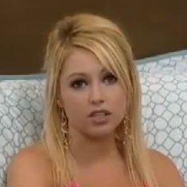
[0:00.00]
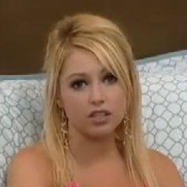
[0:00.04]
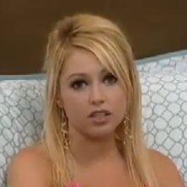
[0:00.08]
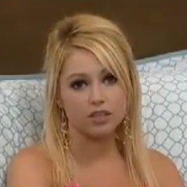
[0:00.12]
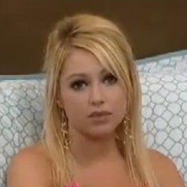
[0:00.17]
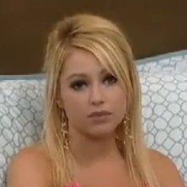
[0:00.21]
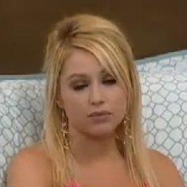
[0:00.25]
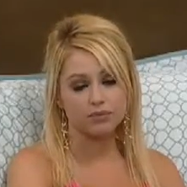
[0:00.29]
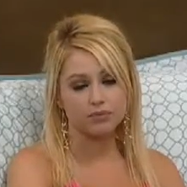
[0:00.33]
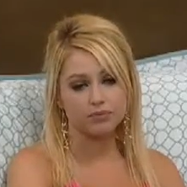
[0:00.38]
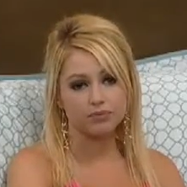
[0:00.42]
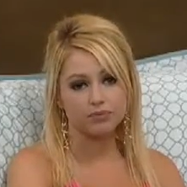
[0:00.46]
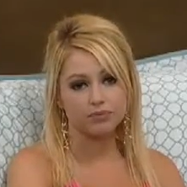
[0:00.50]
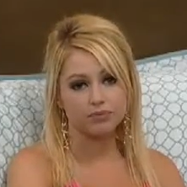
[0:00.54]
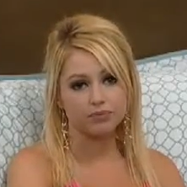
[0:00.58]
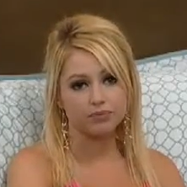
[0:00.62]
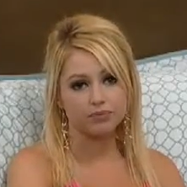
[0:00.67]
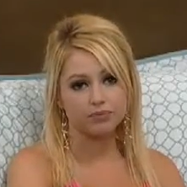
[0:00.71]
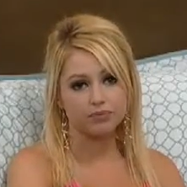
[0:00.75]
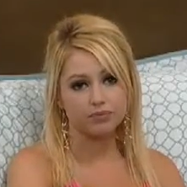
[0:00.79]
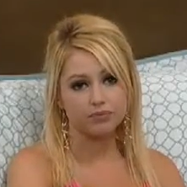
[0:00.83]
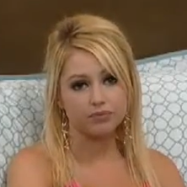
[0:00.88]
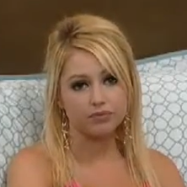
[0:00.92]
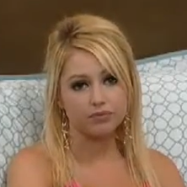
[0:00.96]

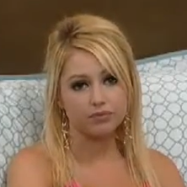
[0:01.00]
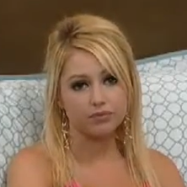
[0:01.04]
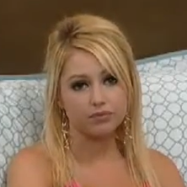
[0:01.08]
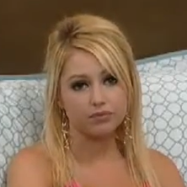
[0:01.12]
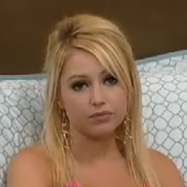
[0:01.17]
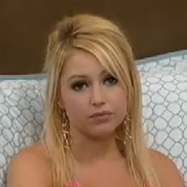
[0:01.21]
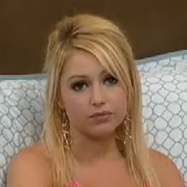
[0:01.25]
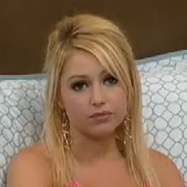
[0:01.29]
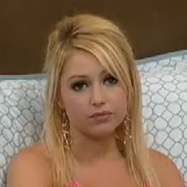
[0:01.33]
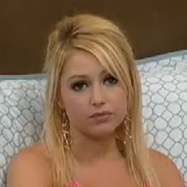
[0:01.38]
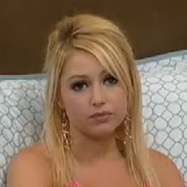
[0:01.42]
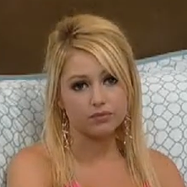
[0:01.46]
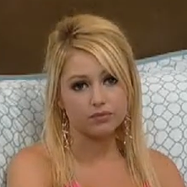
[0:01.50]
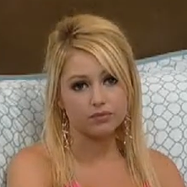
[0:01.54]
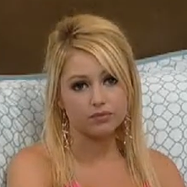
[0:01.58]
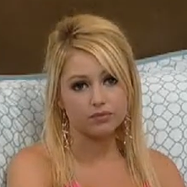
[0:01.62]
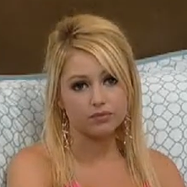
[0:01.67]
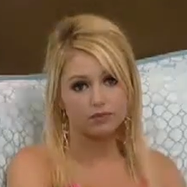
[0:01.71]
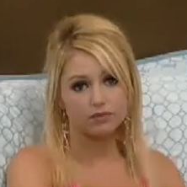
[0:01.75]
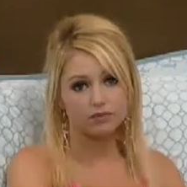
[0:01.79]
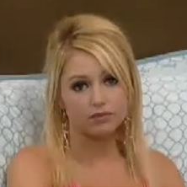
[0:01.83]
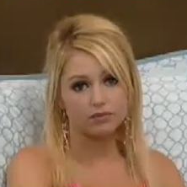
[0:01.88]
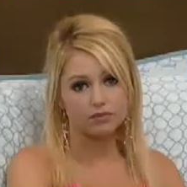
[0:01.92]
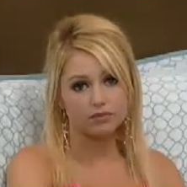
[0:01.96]

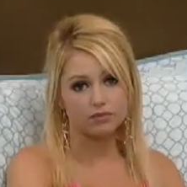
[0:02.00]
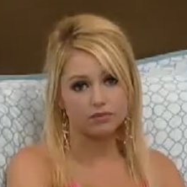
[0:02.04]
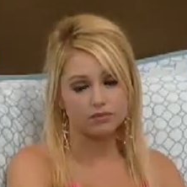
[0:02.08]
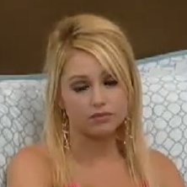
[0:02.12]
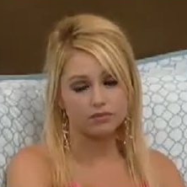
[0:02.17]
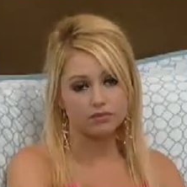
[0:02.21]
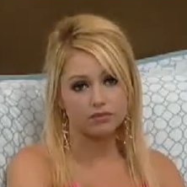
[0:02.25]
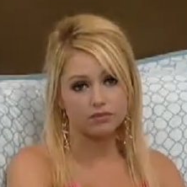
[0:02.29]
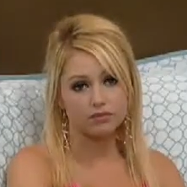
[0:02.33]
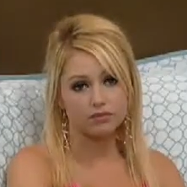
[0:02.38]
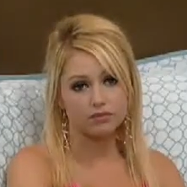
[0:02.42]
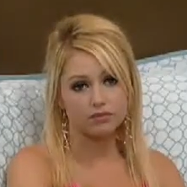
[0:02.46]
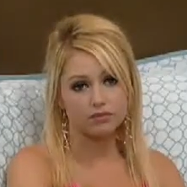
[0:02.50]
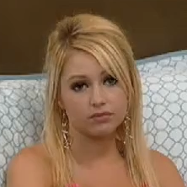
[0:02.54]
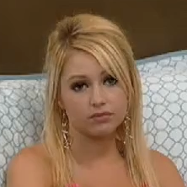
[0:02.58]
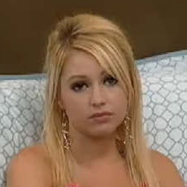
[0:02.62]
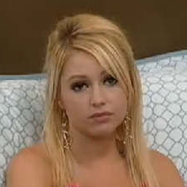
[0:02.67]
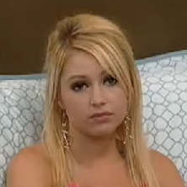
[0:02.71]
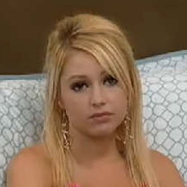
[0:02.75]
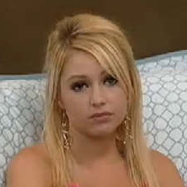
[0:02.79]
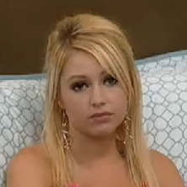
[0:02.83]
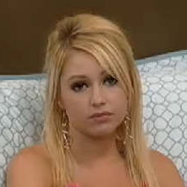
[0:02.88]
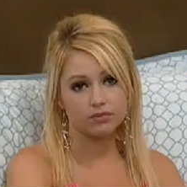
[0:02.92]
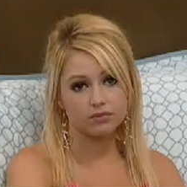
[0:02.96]

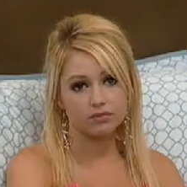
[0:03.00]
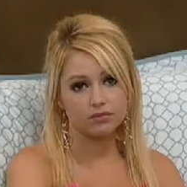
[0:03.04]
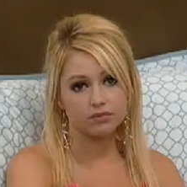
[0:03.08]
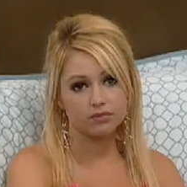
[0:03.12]
(no one is talking)